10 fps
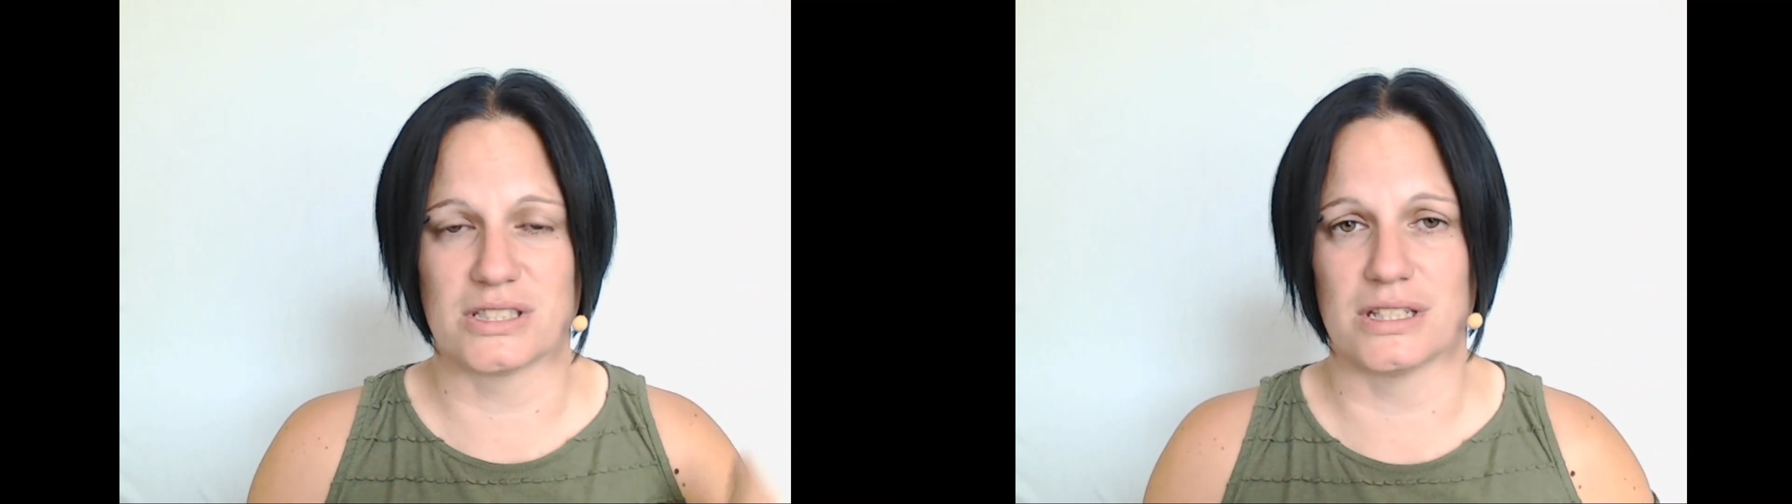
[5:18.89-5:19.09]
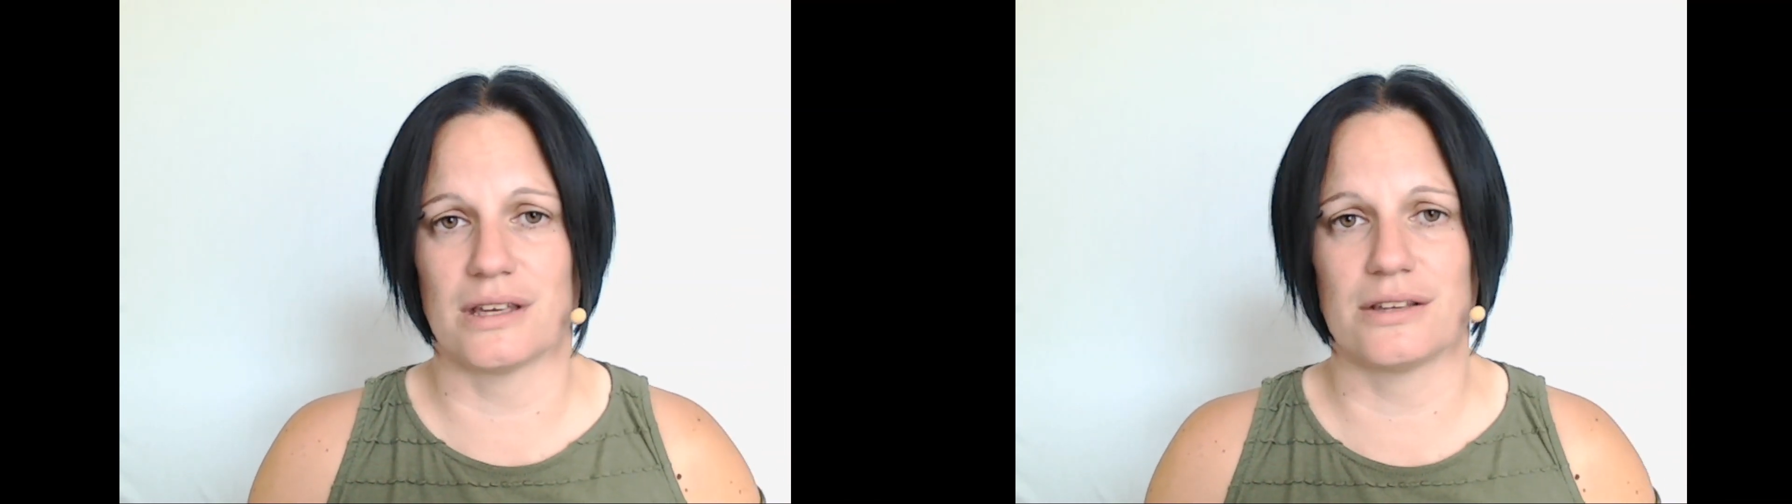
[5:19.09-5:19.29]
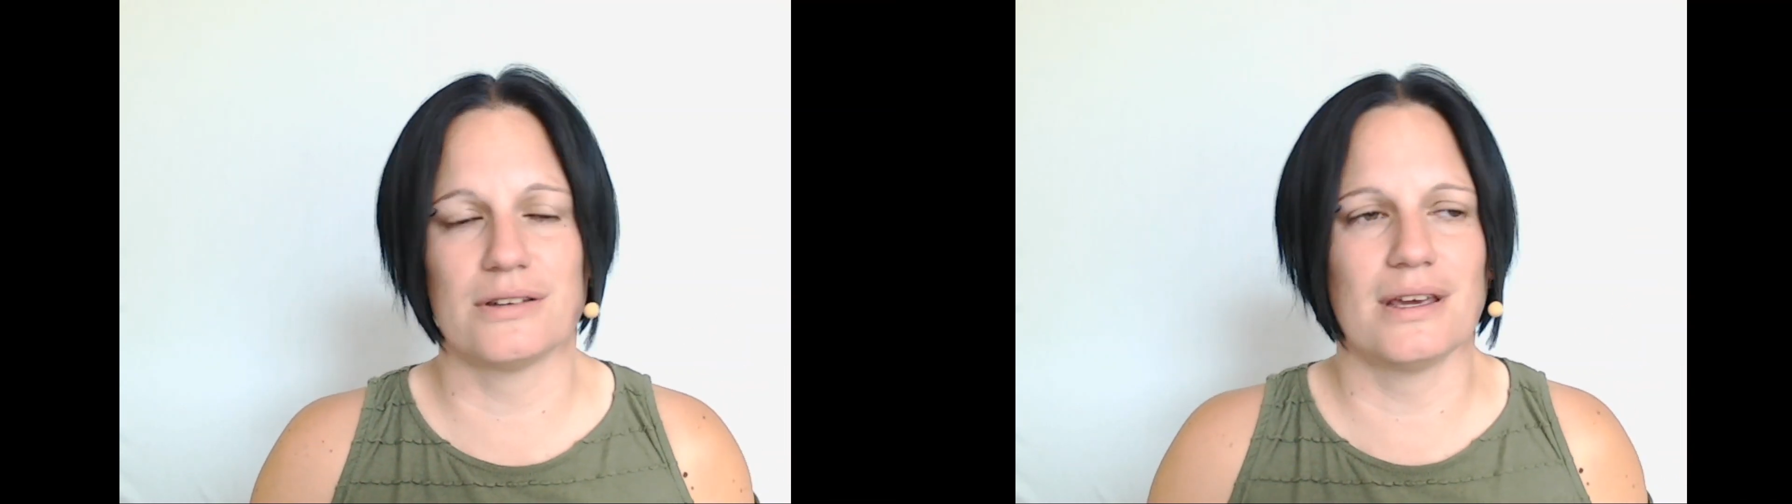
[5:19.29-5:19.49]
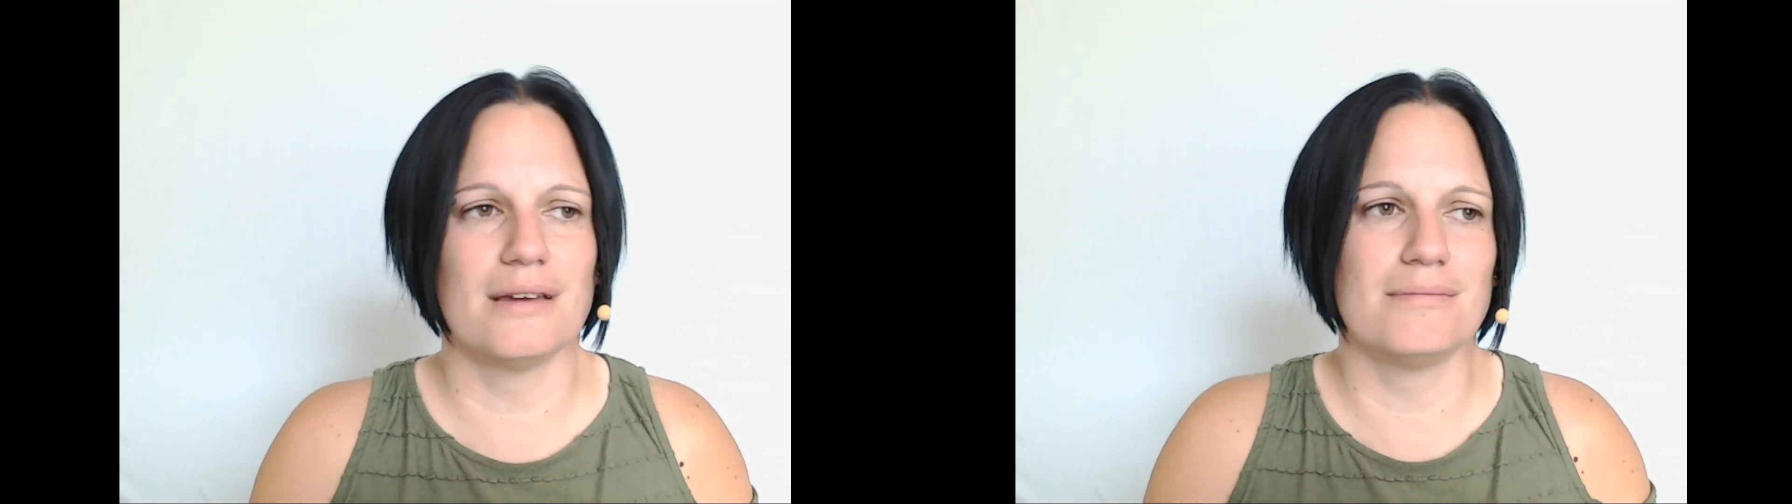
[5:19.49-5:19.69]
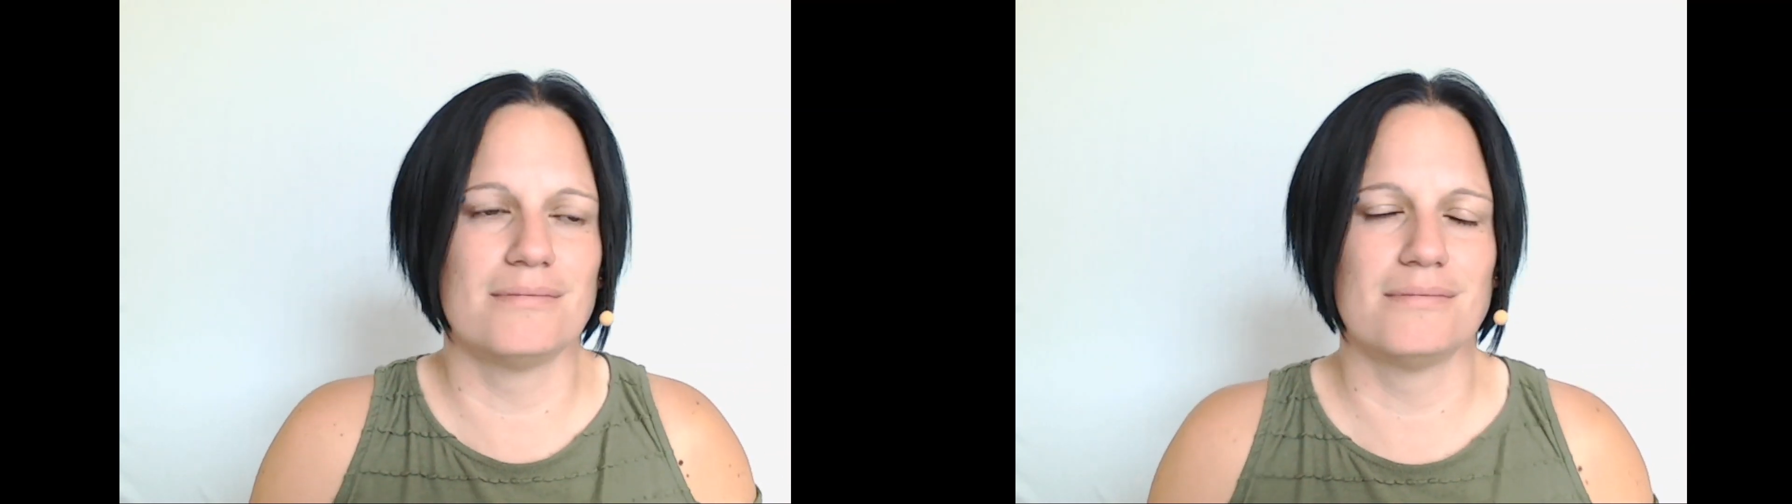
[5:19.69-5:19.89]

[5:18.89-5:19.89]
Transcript: see that you are there.